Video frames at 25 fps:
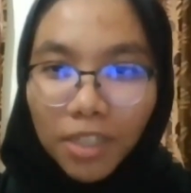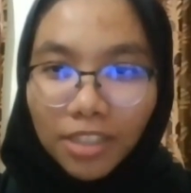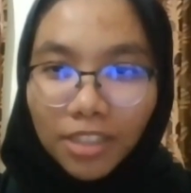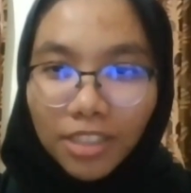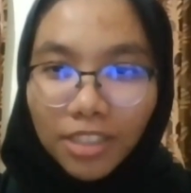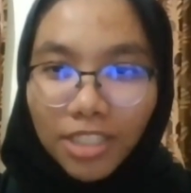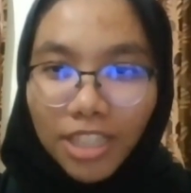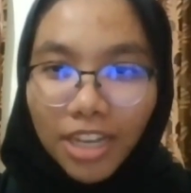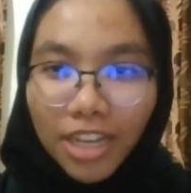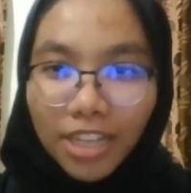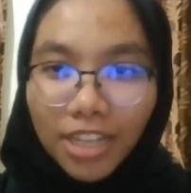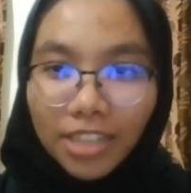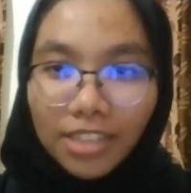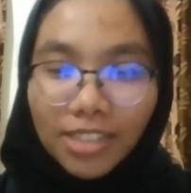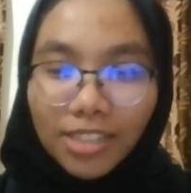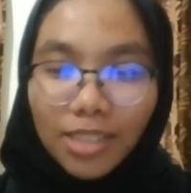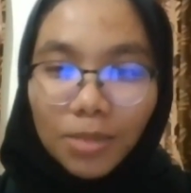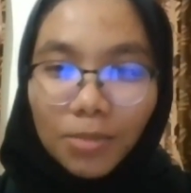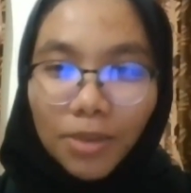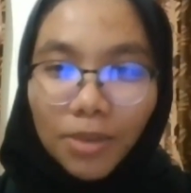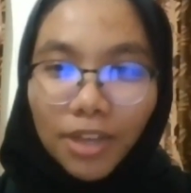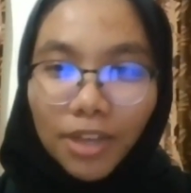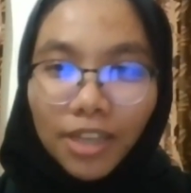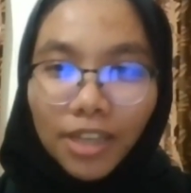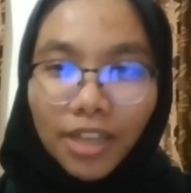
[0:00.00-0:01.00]
kerjaya
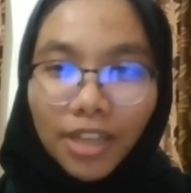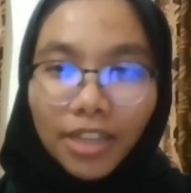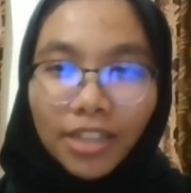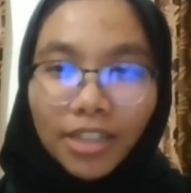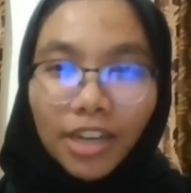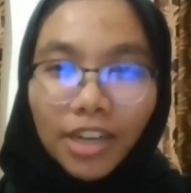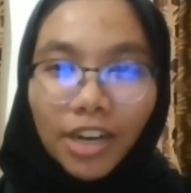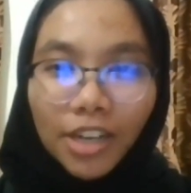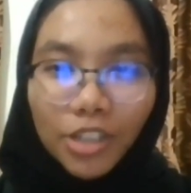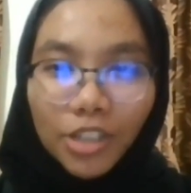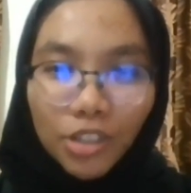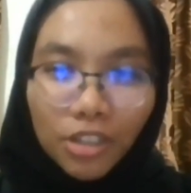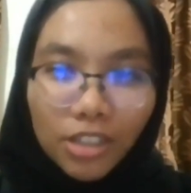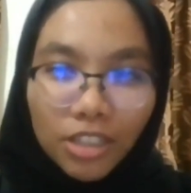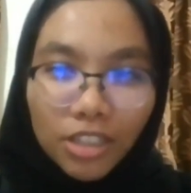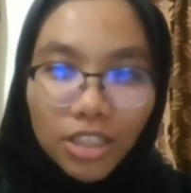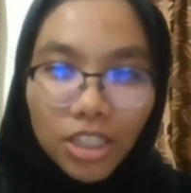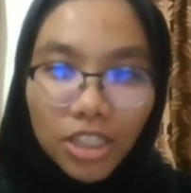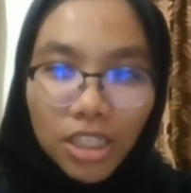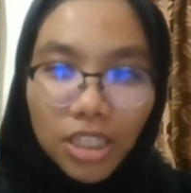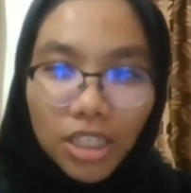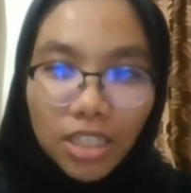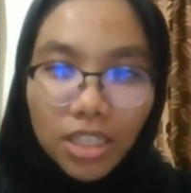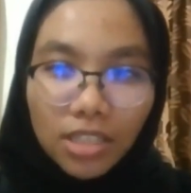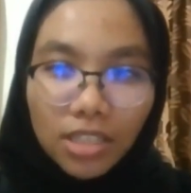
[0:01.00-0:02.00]
sebagai
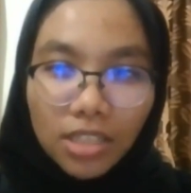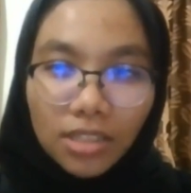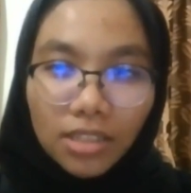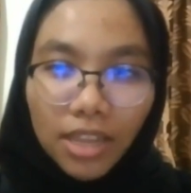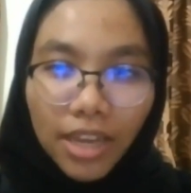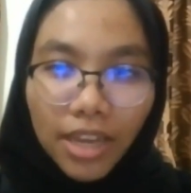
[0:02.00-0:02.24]
cardiologist?